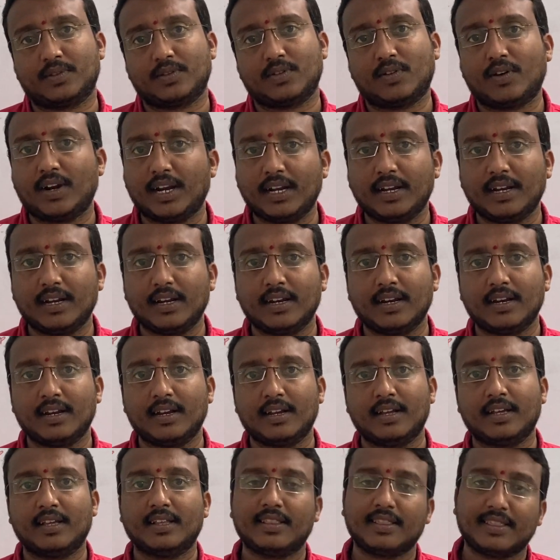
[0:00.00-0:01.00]
Right?
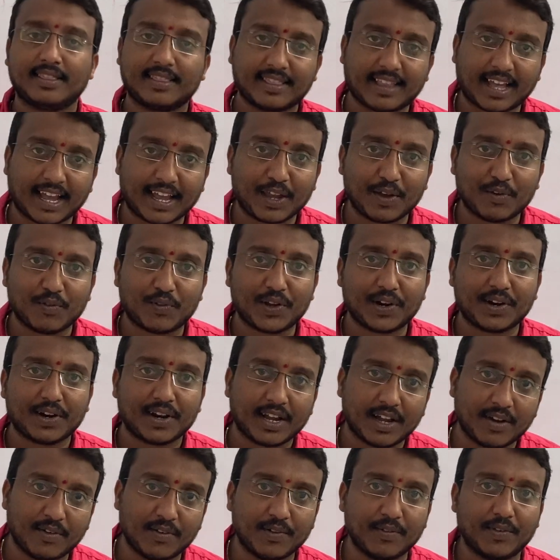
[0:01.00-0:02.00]
Thank you for
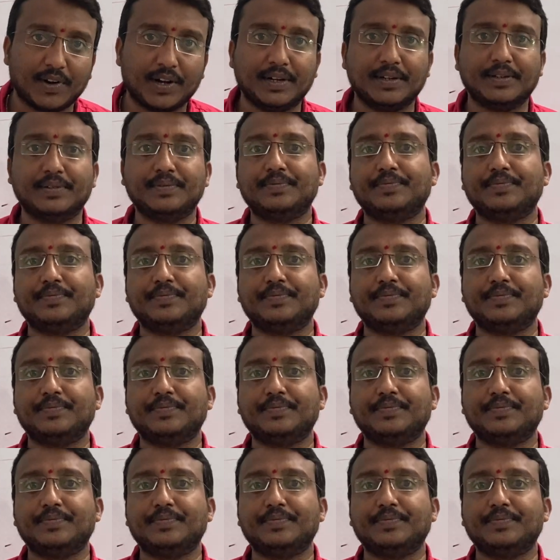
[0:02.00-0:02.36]
everyone.